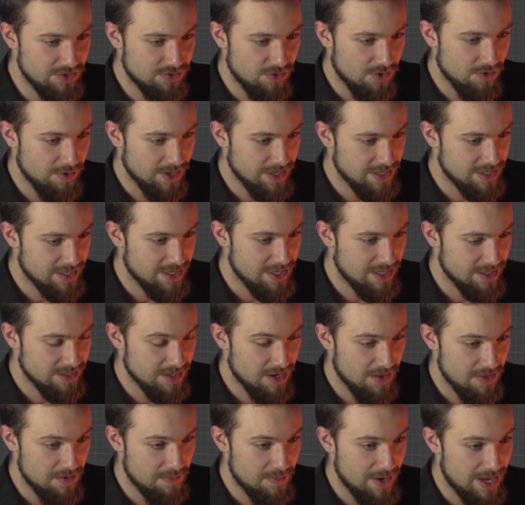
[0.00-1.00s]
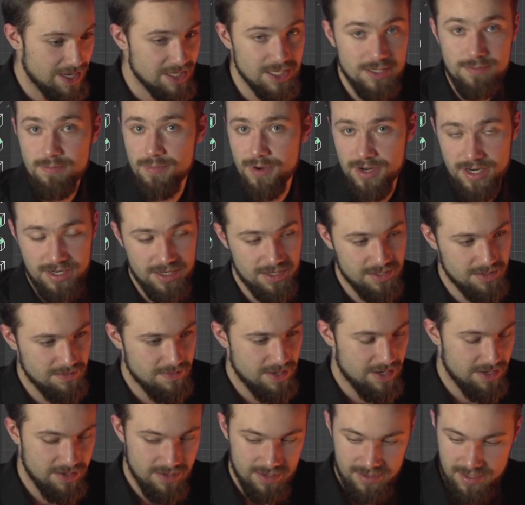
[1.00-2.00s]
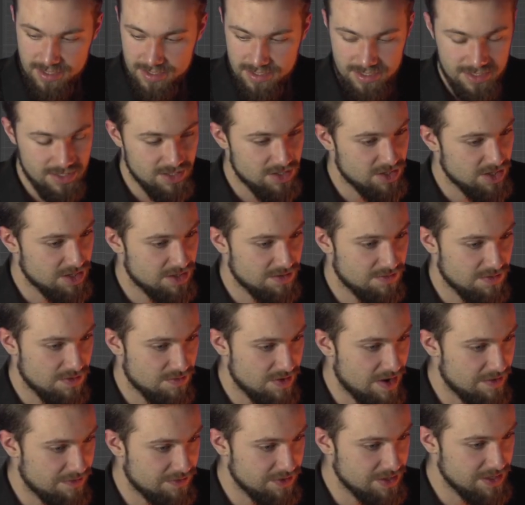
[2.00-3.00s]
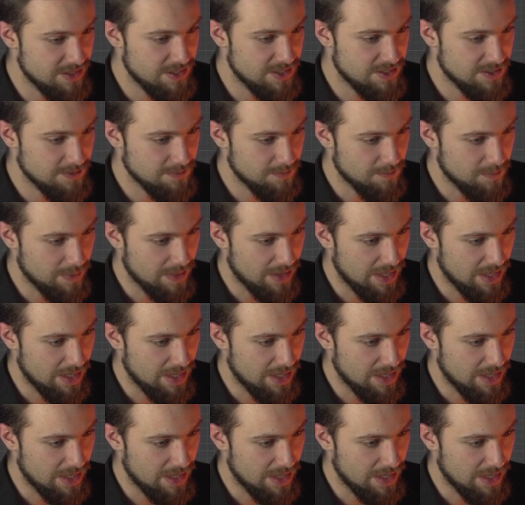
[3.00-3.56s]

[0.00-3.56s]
drawing skills aren't the best, but it doesn't matter. This is just for reference.